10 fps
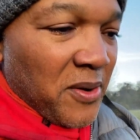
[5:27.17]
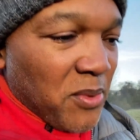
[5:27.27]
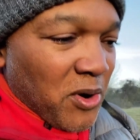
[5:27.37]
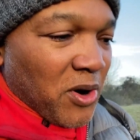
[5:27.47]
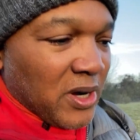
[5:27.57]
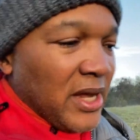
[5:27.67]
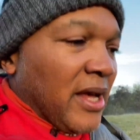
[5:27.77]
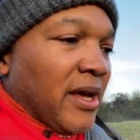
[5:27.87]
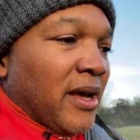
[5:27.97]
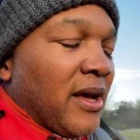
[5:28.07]
reward
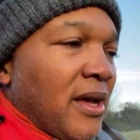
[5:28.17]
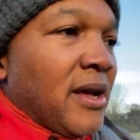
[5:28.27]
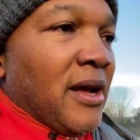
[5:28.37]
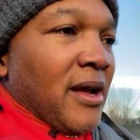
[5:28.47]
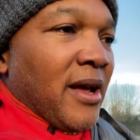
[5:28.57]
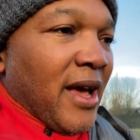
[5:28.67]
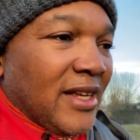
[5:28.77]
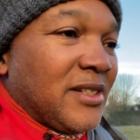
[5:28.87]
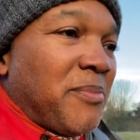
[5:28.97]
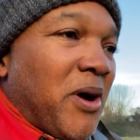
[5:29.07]

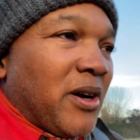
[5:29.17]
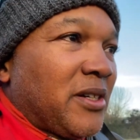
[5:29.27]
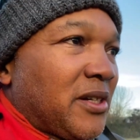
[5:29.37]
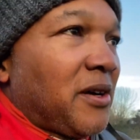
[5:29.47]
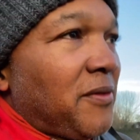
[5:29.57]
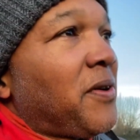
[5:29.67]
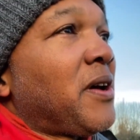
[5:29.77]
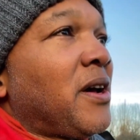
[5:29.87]
as a part of